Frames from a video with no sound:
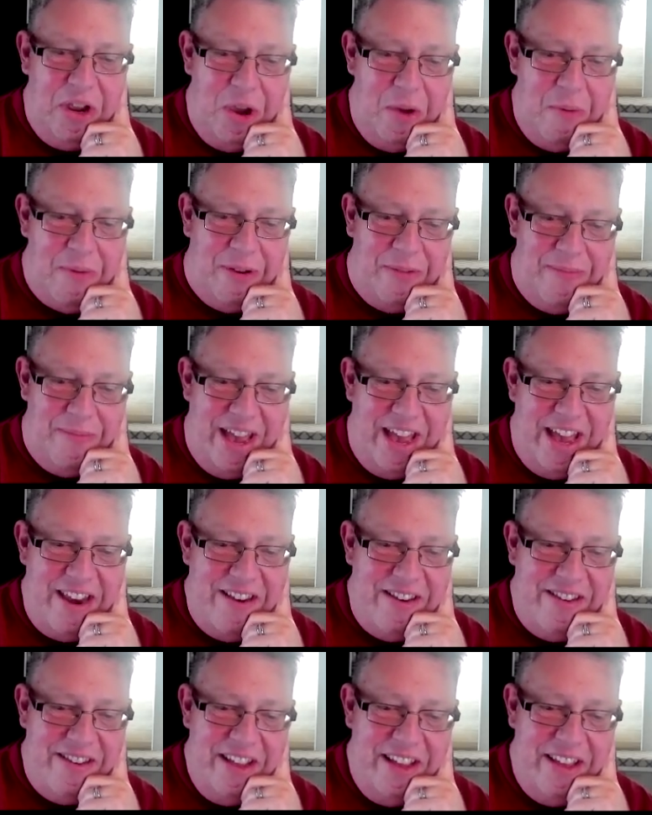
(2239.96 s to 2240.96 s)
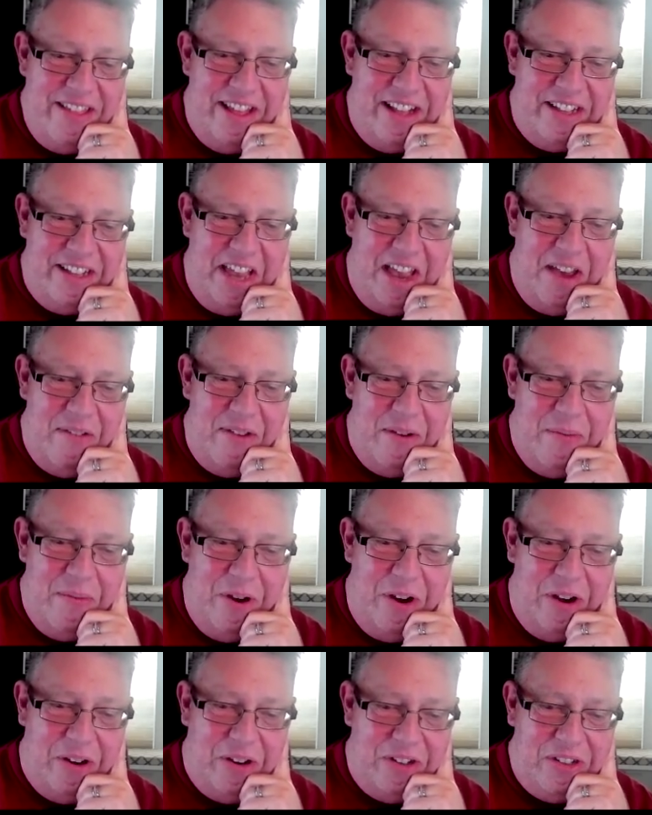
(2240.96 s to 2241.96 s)
we're human, man. That's how
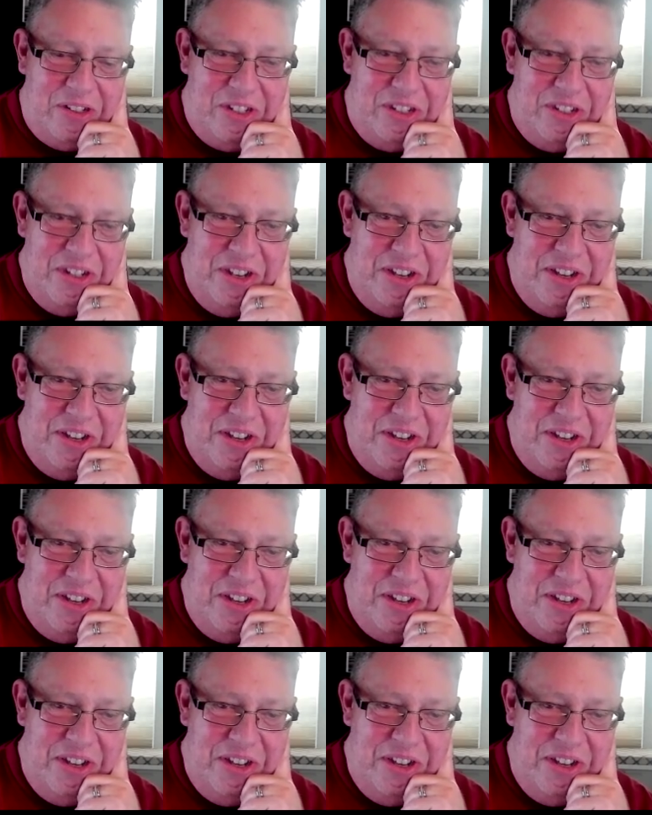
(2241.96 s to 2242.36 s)
it works,